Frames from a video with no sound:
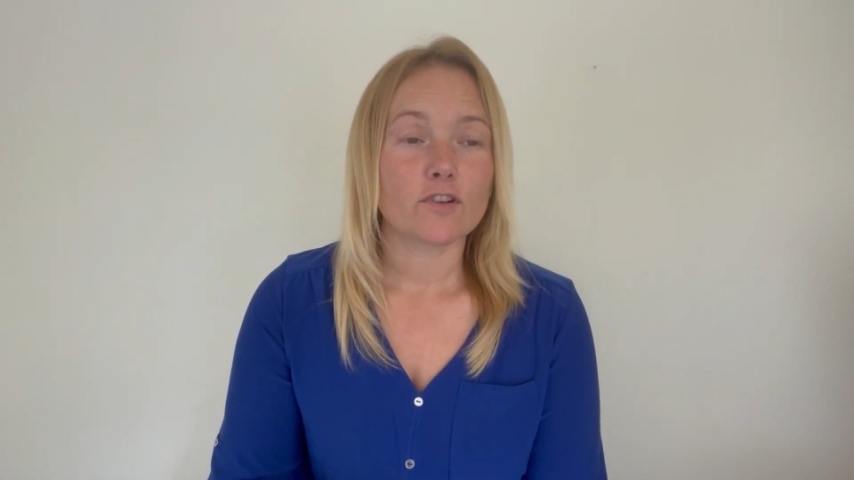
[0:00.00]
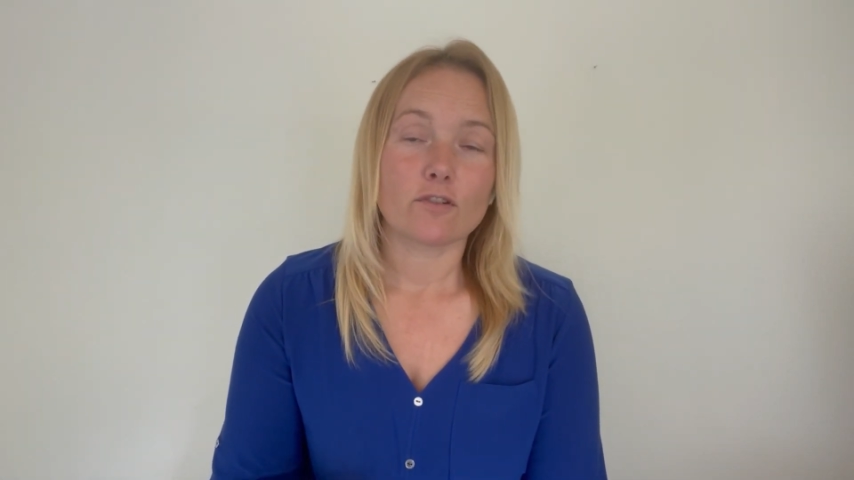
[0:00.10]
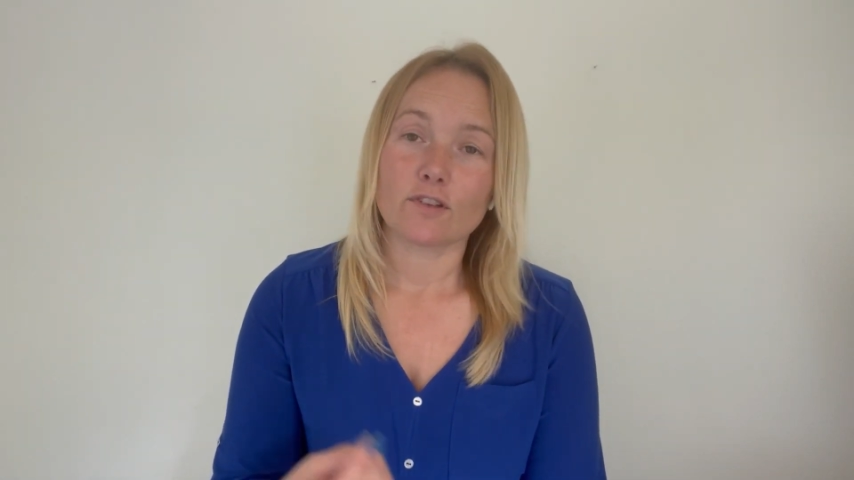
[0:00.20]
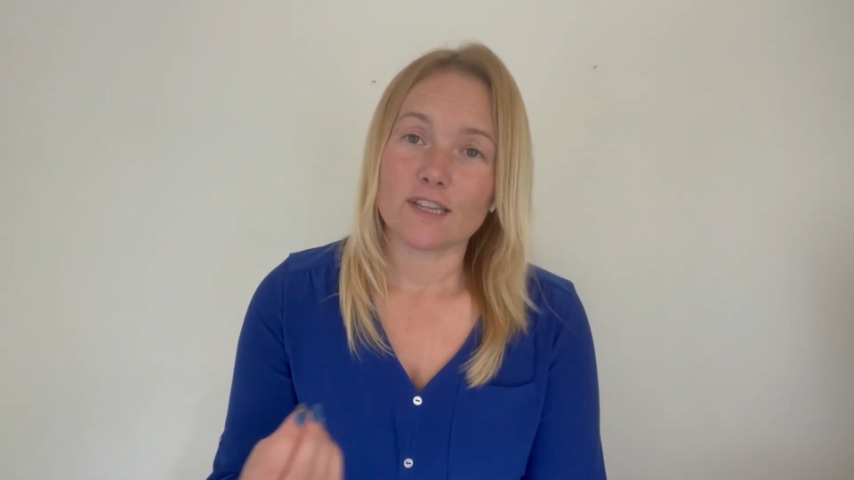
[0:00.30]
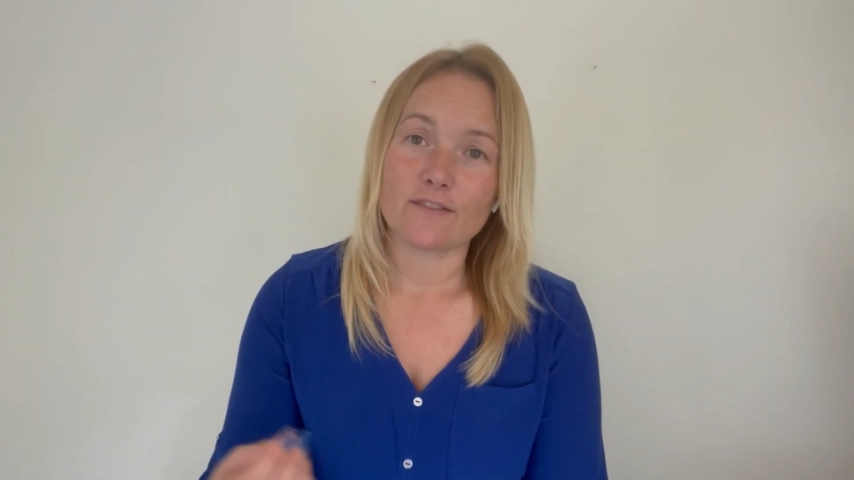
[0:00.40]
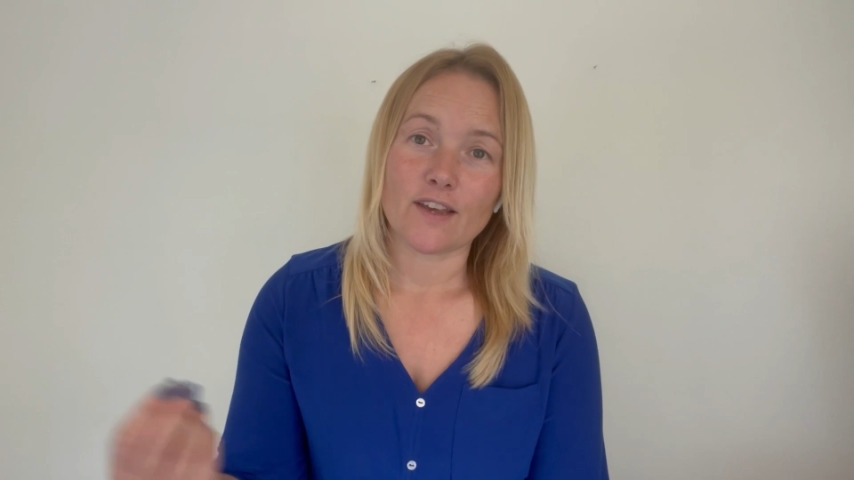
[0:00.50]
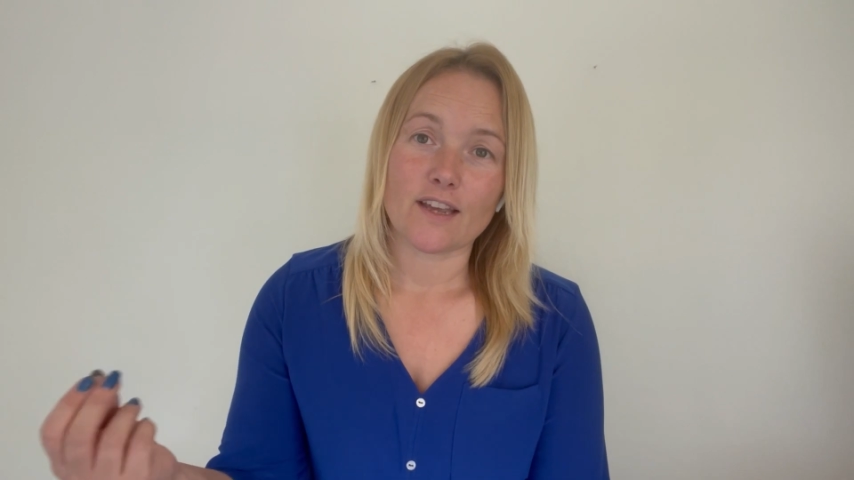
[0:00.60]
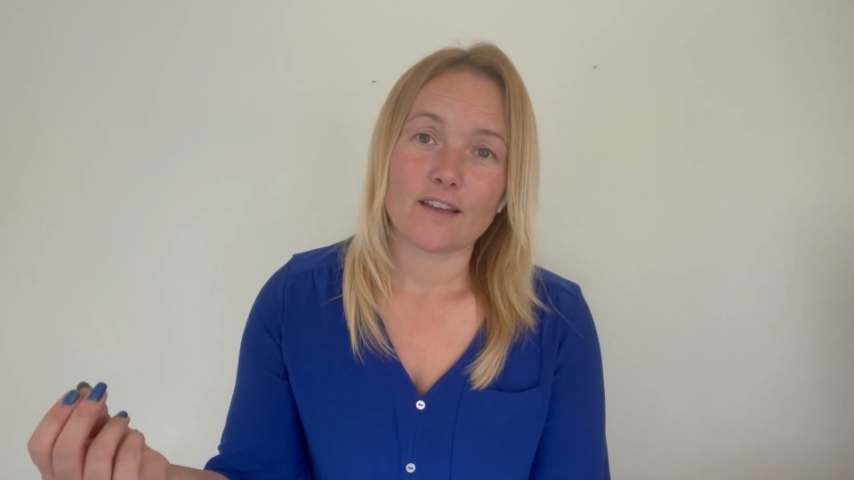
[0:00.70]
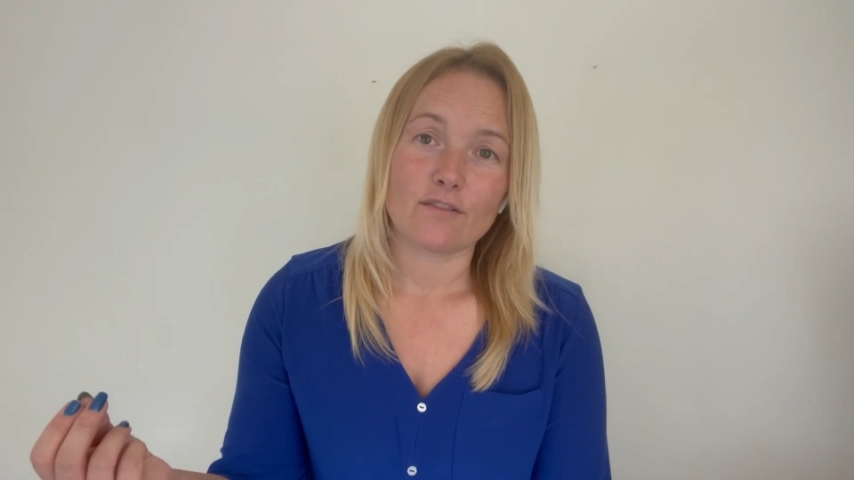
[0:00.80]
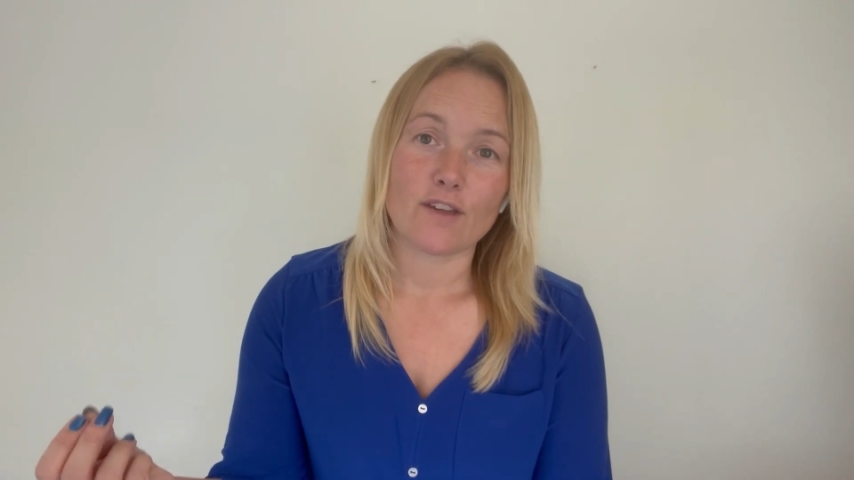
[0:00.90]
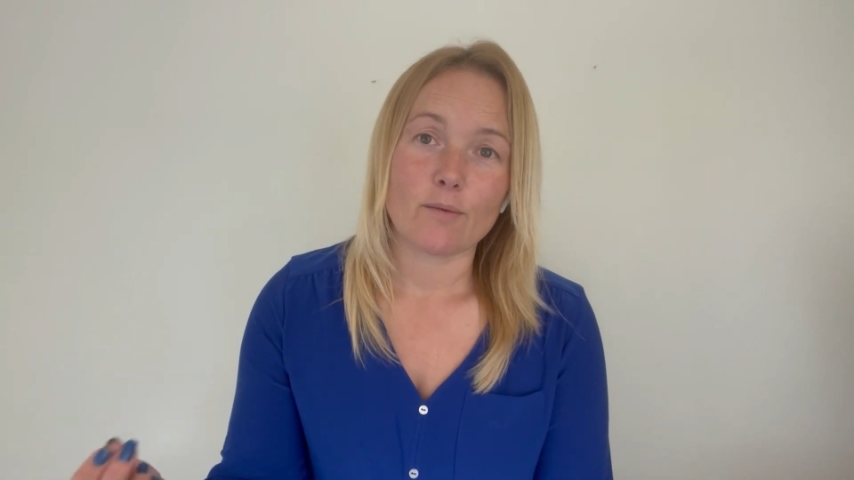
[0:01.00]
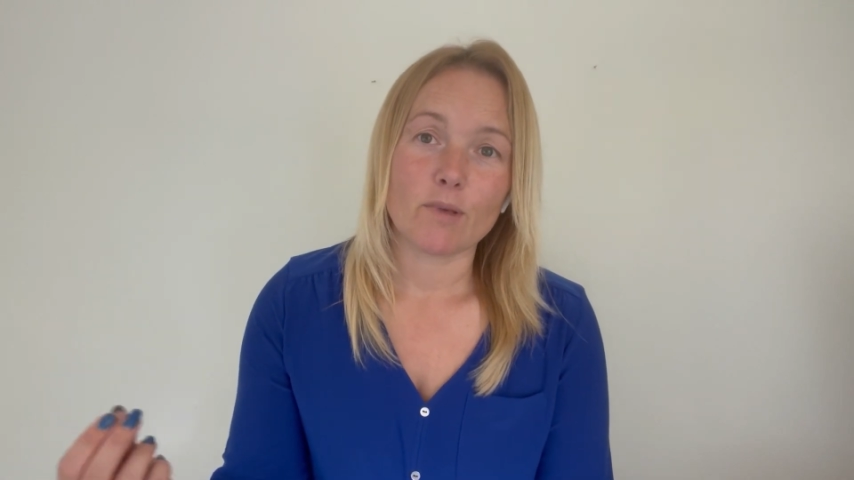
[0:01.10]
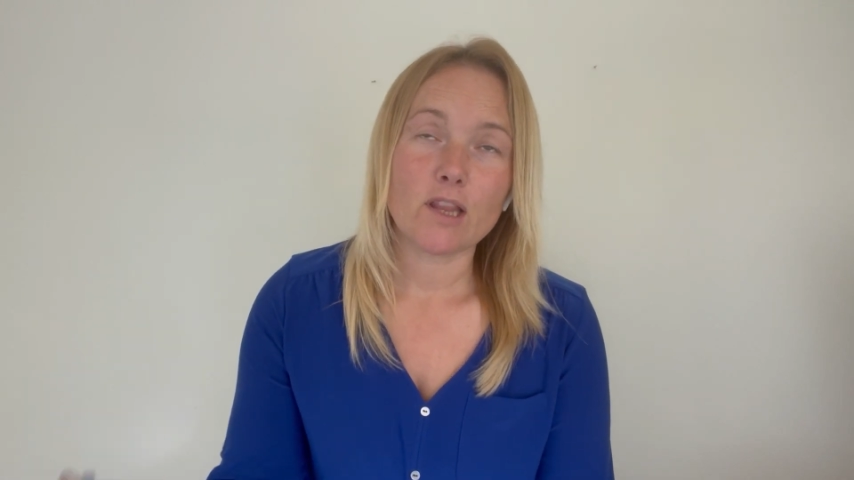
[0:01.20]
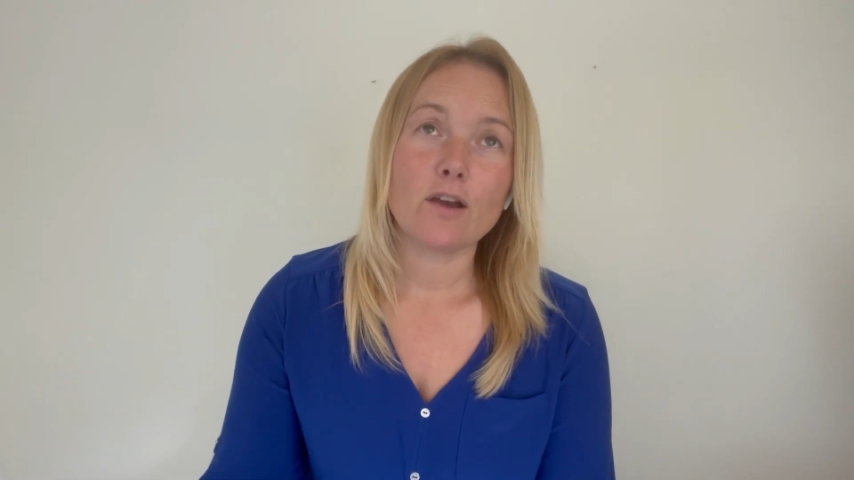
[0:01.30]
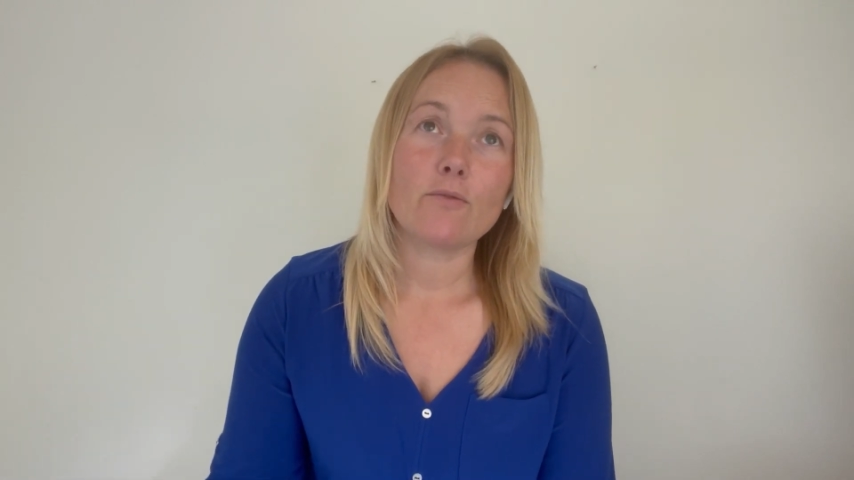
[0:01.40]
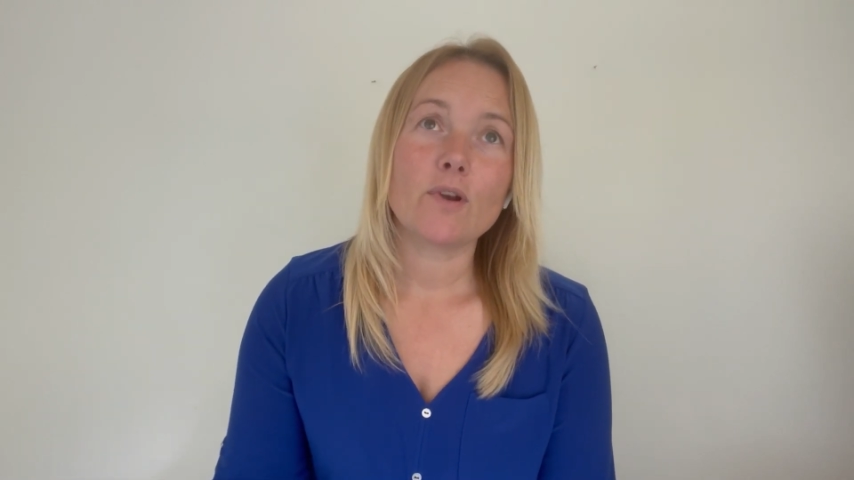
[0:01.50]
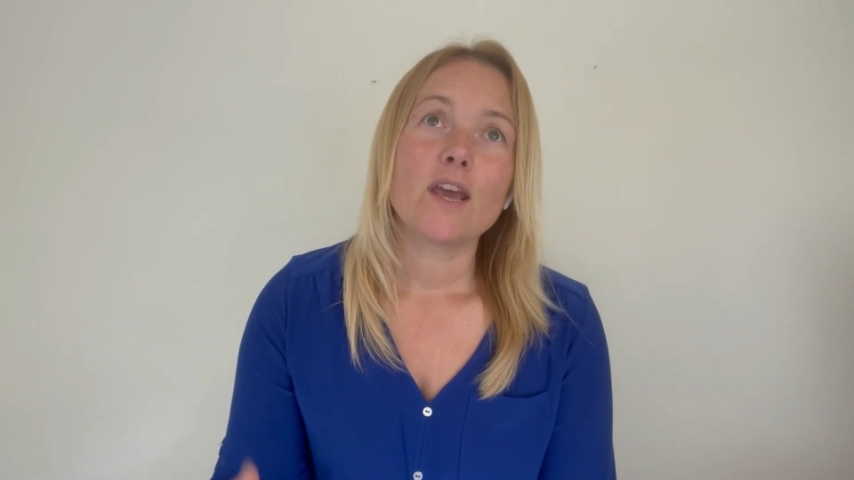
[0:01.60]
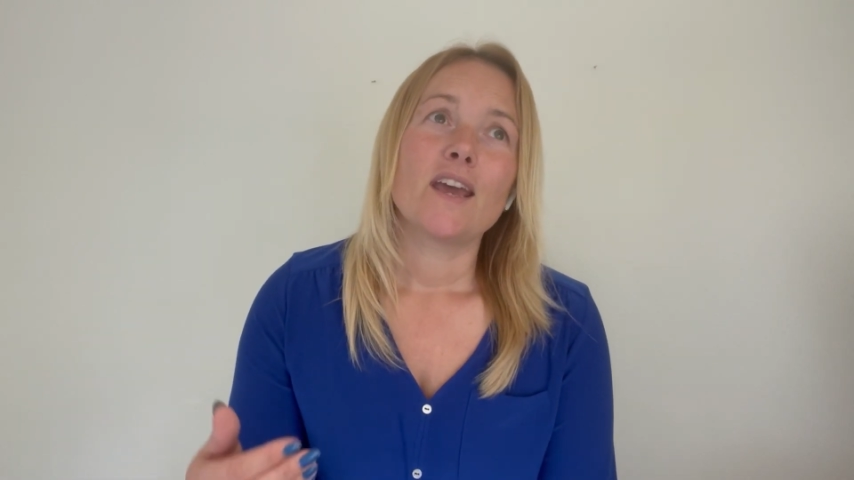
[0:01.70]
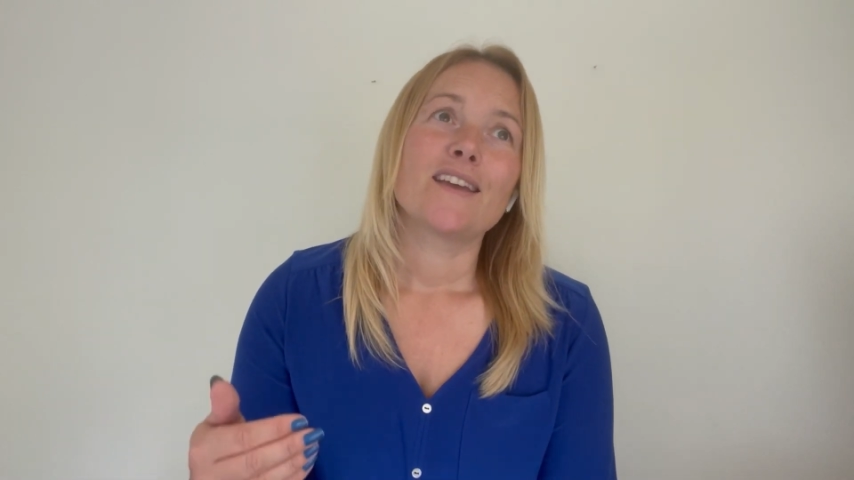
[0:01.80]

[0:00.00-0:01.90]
not leaving them alone.